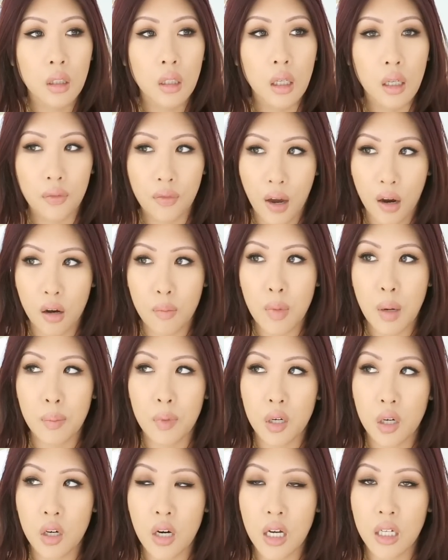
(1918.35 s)
if I
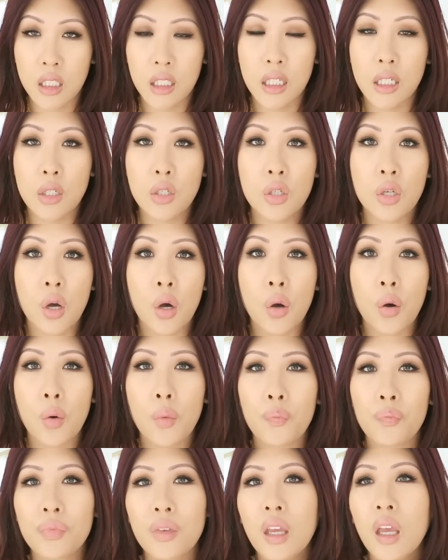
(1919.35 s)
remember correctly.
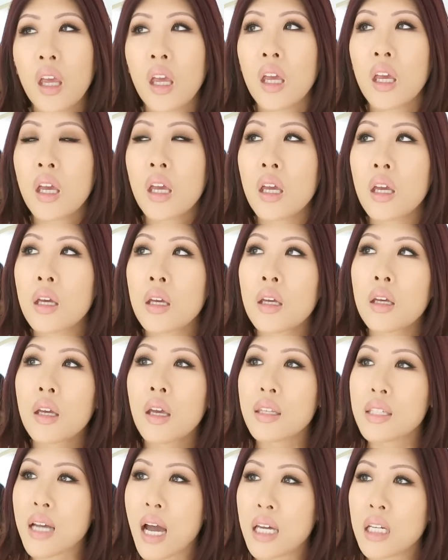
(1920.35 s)
So
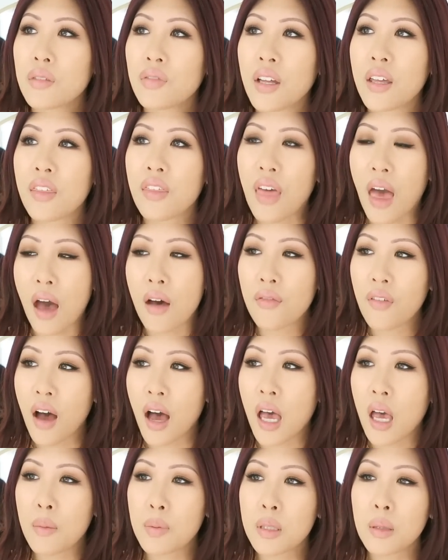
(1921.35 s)
it's kind of like that
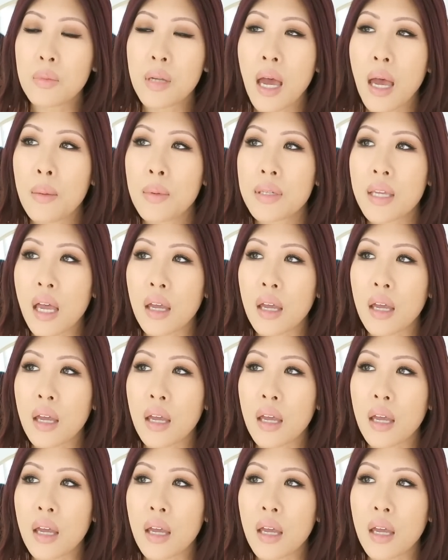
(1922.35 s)
vibe. Sometimes